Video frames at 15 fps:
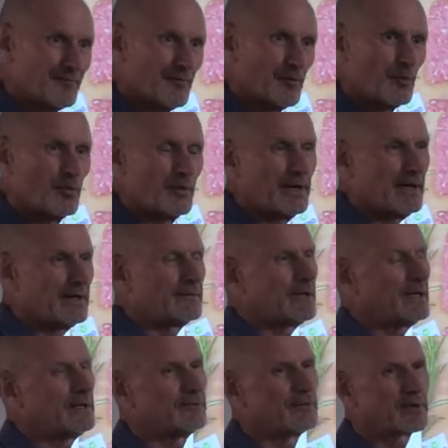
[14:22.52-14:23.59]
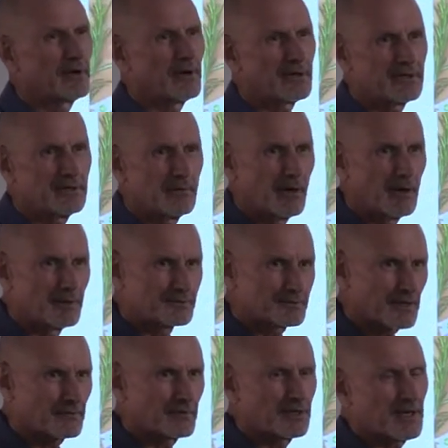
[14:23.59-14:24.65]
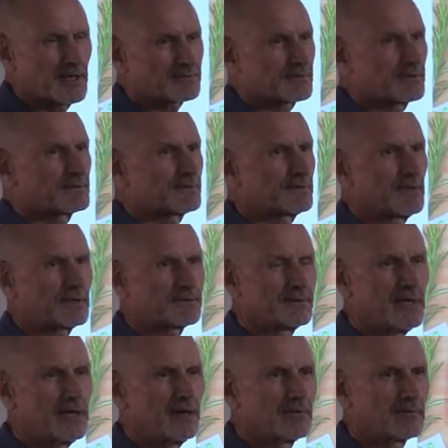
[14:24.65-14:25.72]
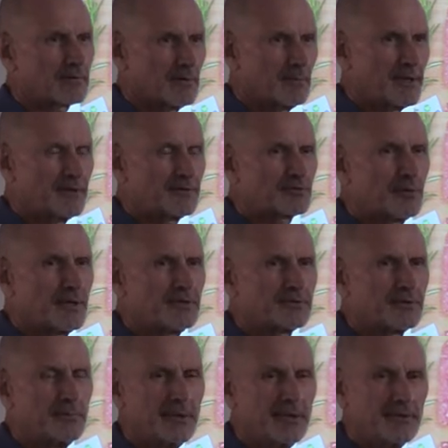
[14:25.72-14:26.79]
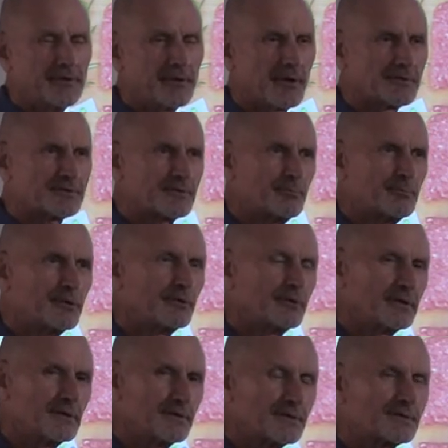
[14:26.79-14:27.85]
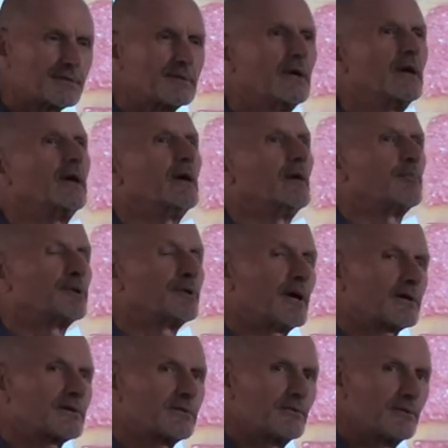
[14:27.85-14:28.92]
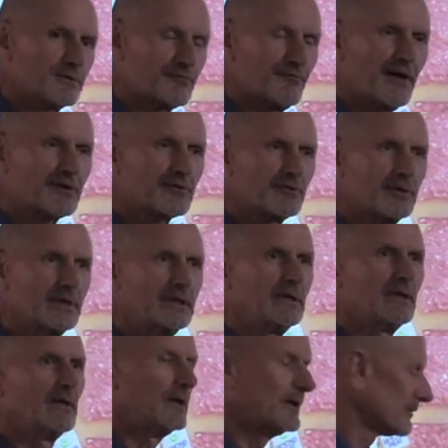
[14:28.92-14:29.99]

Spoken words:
and the guy who owns Hungry Jack's has now committed $22 million to building this factory